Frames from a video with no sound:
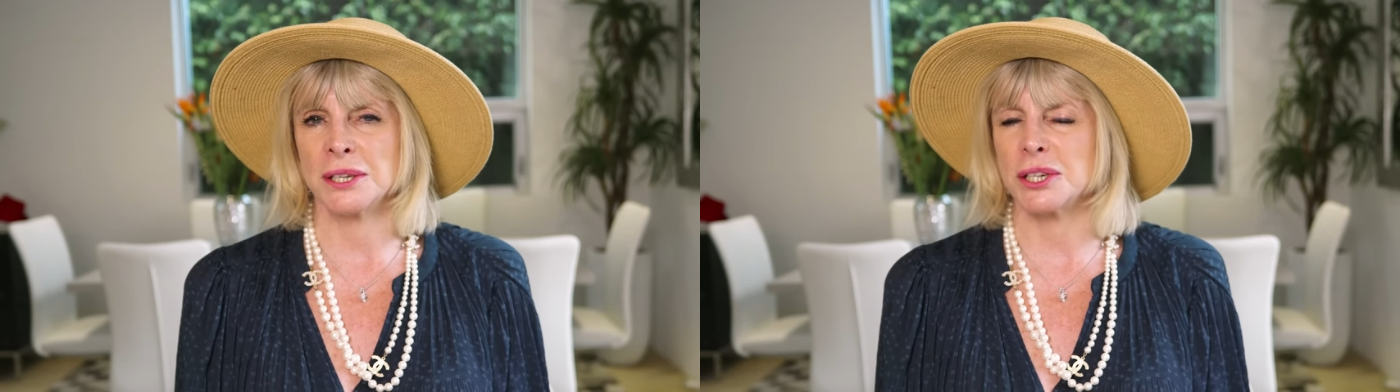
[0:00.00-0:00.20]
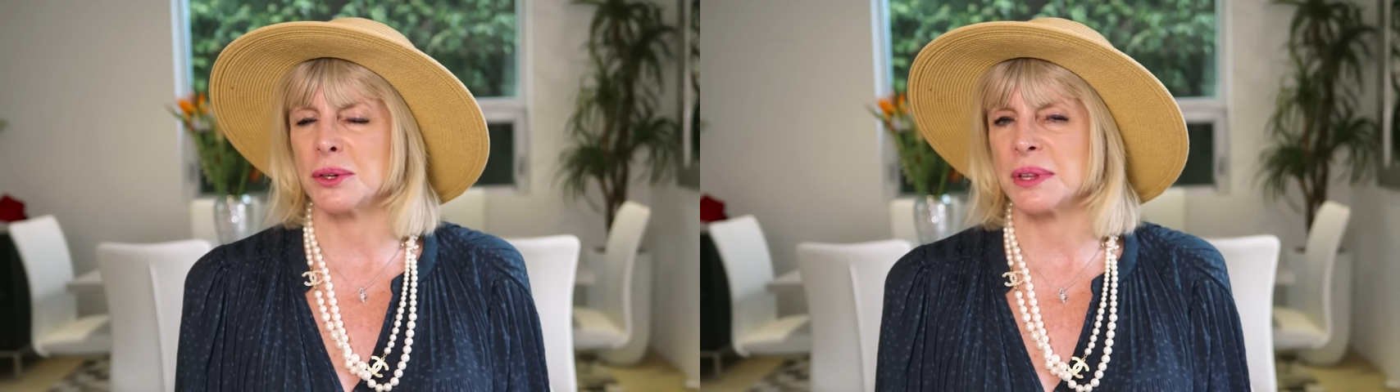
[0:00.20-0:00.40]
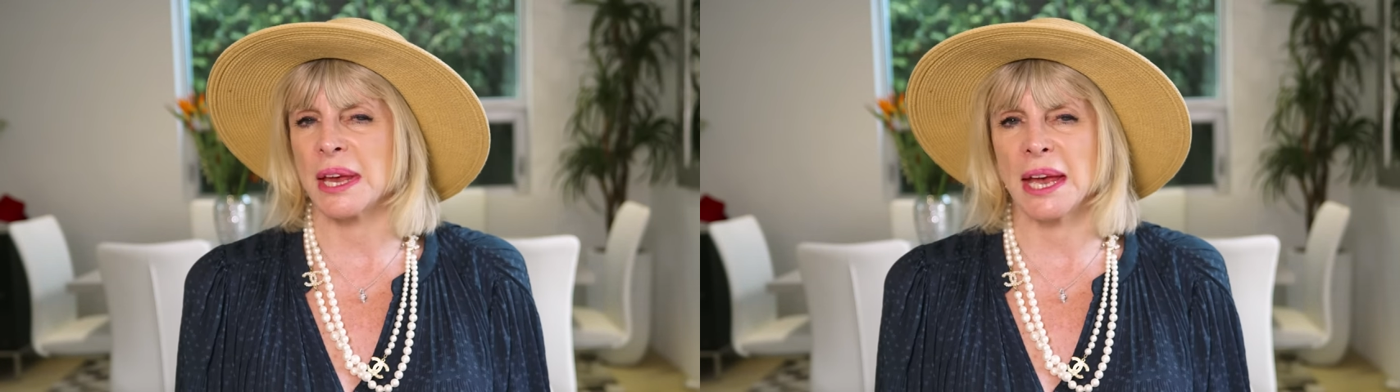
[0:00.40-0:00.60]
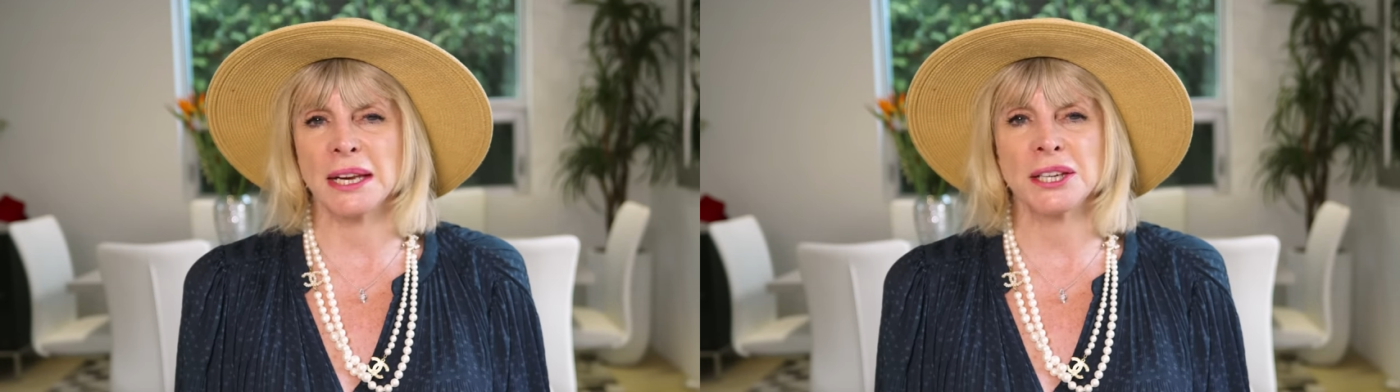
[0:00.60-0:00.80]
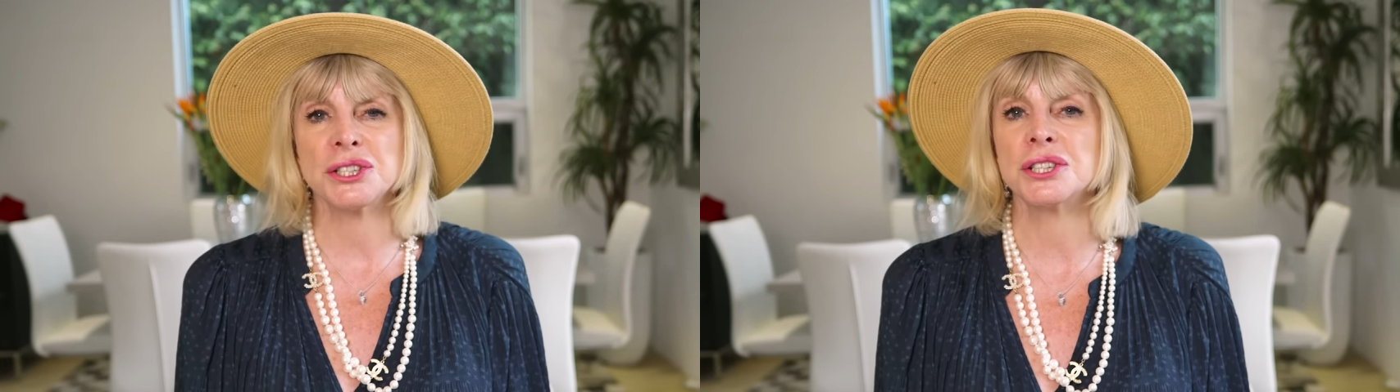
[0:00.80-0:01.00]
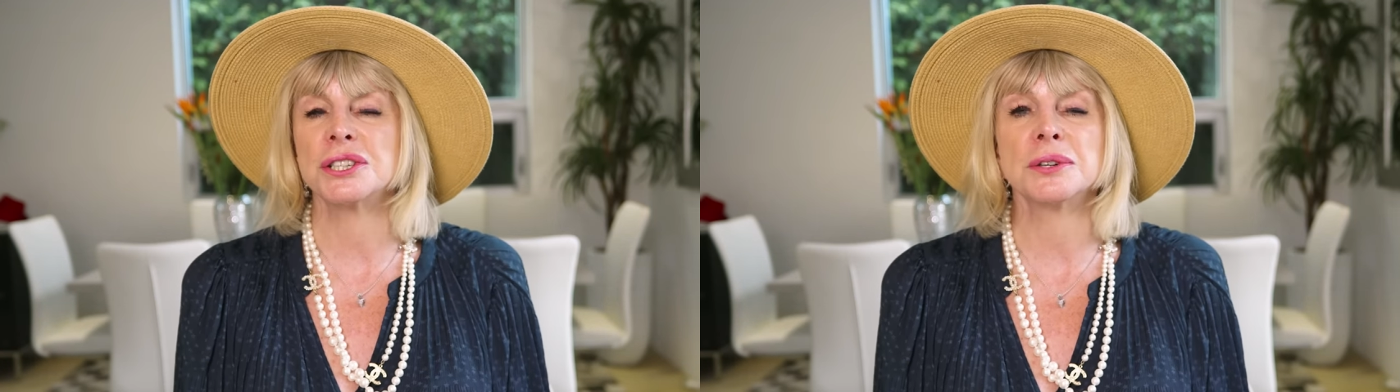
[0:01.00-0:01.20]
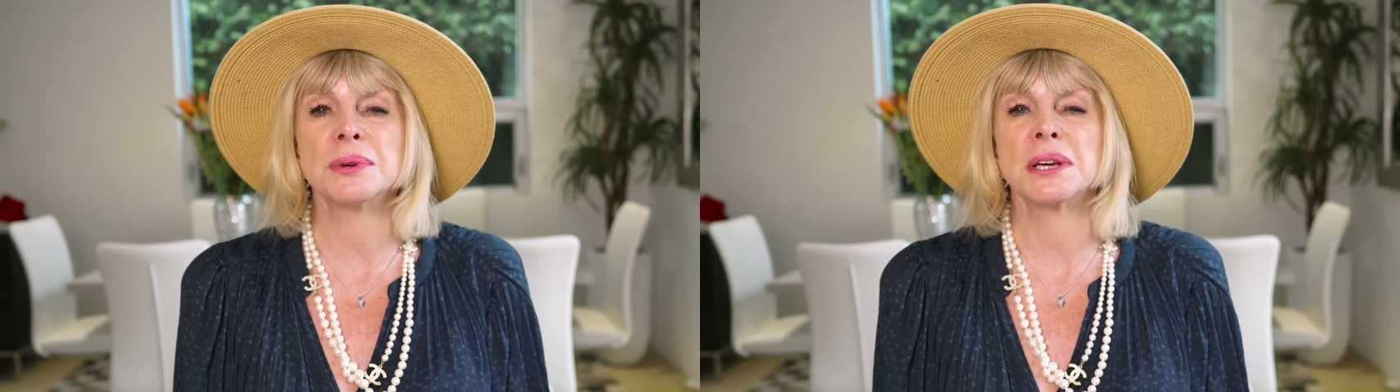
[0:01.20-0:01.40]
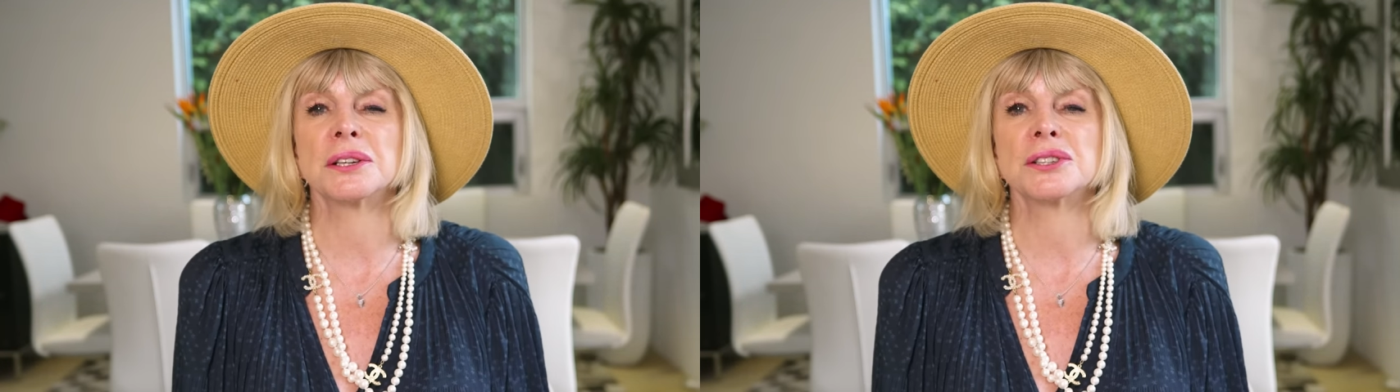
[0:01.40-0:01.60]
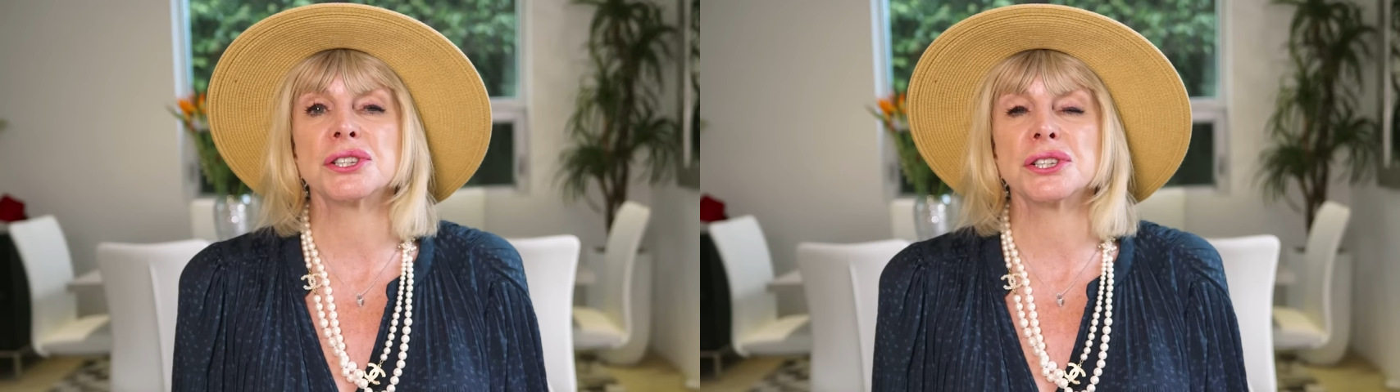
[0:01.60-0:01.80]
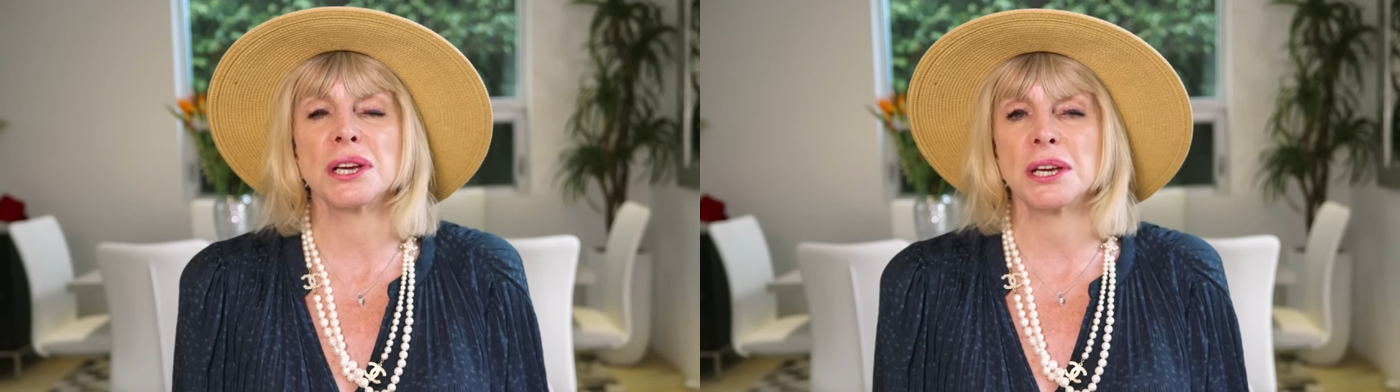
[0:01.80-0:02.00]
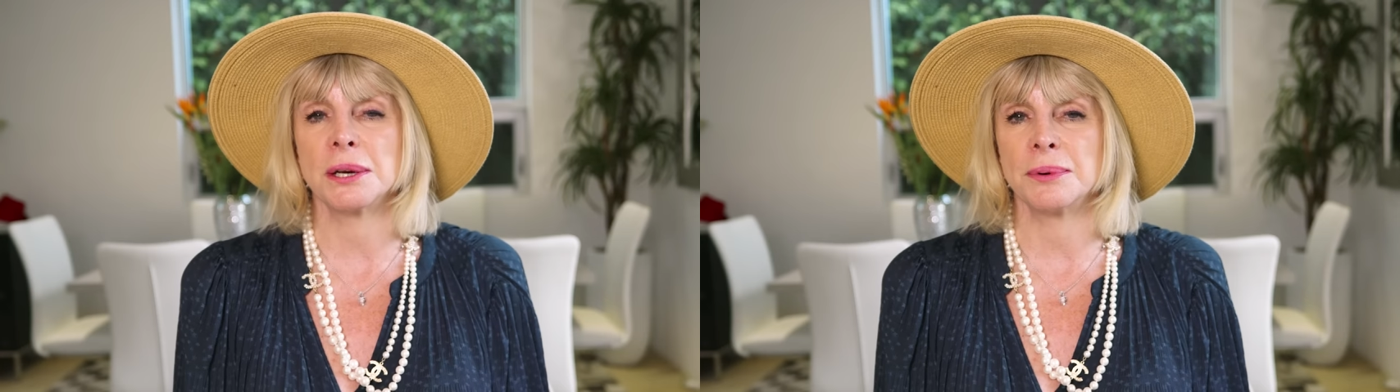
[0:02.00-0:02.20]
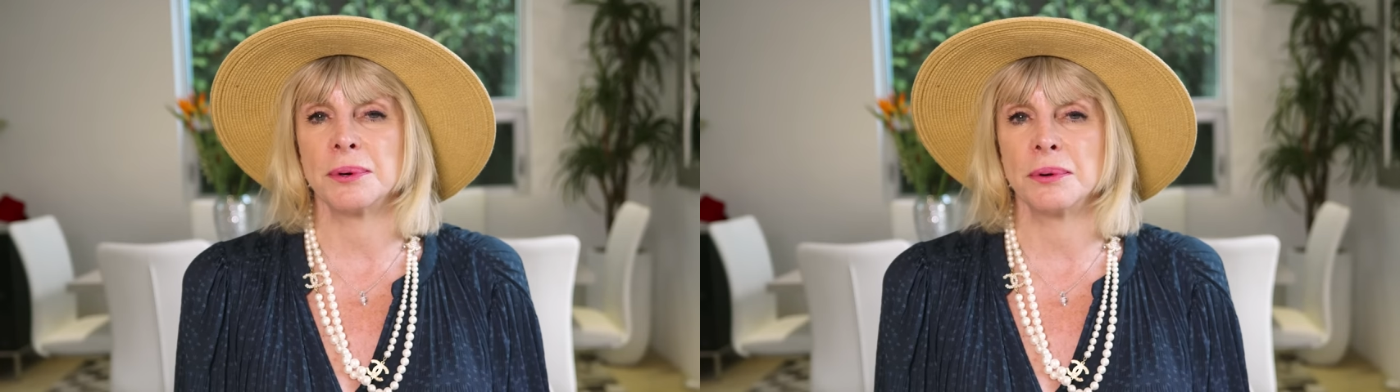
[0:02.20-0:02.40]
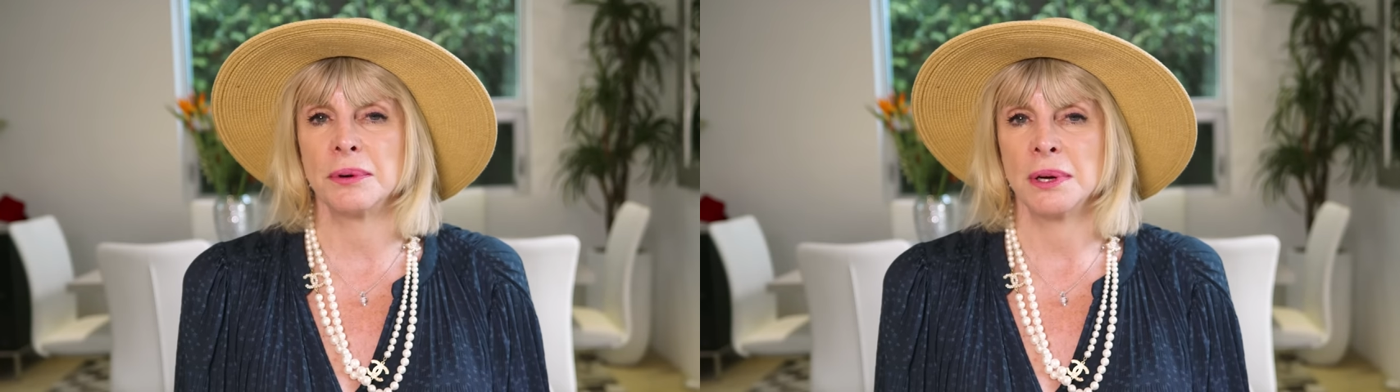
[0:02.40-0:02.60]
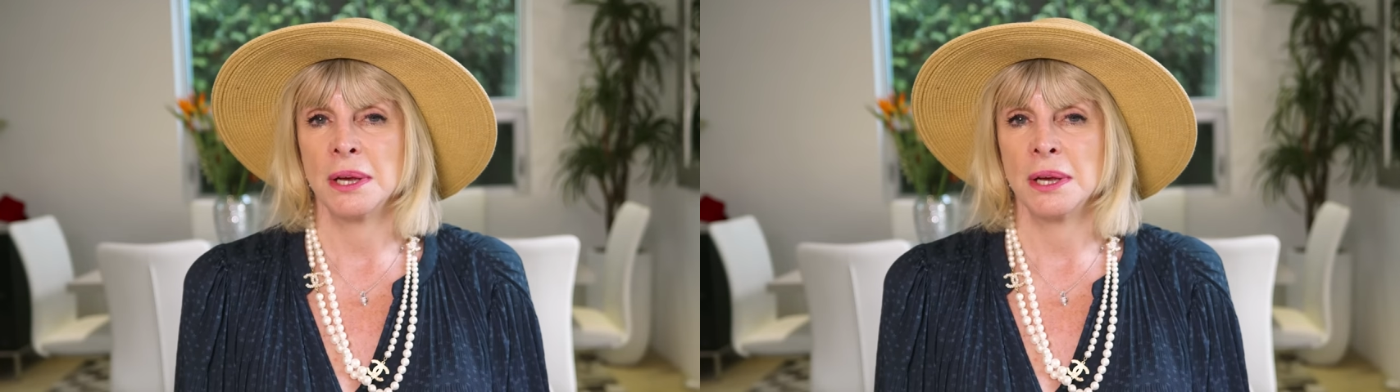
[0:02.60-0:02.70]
do it with energy, do it with unshakable,